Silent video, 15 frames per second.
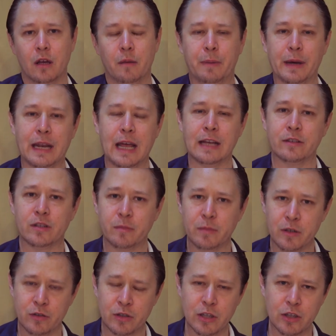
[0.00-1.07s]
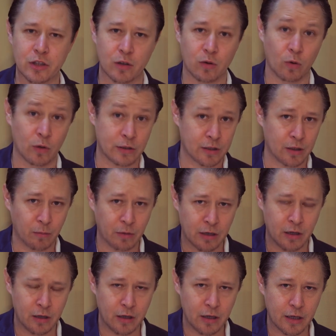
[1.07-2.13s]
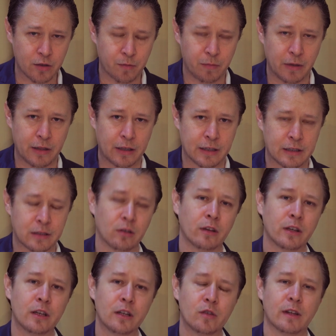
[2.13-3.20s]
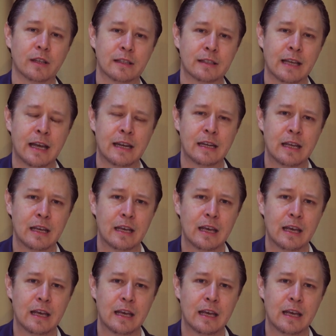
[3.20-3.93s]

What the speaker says: but as a musician or as someone learning to play the guitar, you need to understand